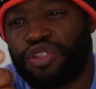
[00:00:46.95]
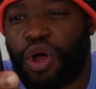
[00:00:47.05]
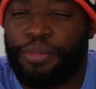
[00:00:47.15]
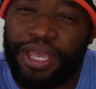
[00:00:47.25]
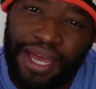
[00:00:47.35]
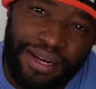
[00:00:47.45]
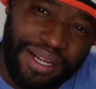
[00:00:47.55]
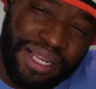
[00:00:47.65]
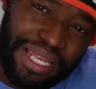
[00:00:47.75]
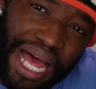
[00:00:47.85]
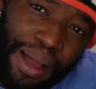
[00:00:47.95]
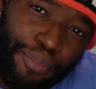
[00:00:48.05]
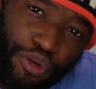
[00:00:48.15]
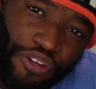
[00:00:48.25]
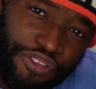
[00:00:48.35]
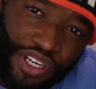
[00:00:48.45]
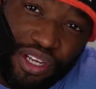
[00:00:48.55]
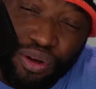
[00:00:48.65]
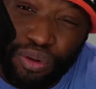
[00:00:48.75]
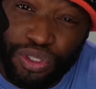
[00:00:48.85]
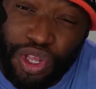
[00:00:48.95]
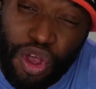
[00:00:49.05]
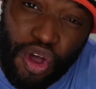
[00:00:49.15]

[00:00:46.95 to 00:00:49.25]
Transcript: So I'll be editing a lot more videos